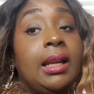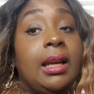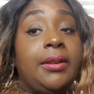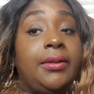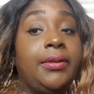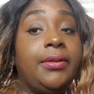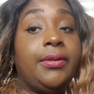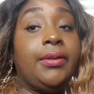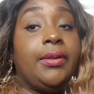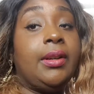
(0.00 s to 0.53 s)
left
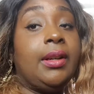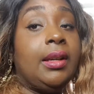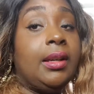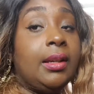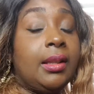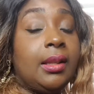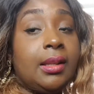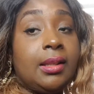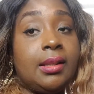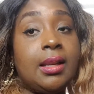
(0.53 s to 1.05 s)

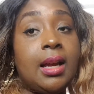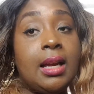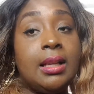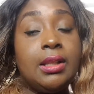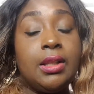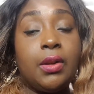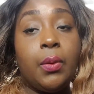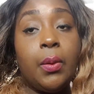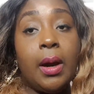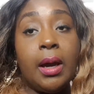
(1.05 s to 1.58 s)
the sides
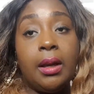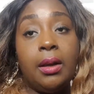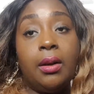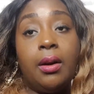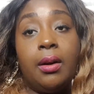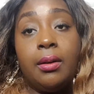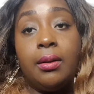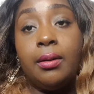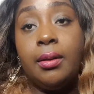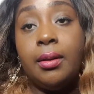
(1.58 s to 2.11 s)
quite
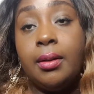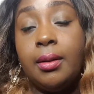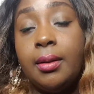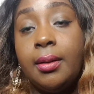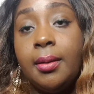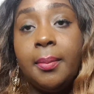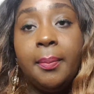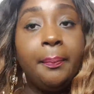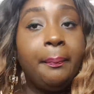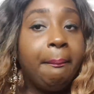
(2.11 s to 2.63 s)
long.
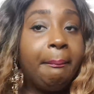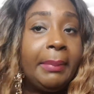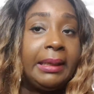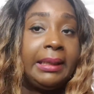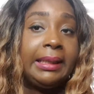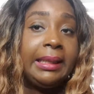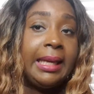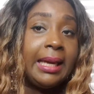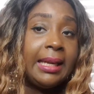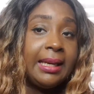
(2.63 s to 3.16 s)
But
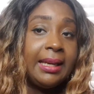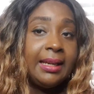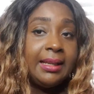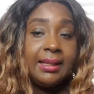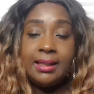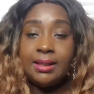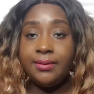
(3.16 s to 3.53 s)
yeah, it is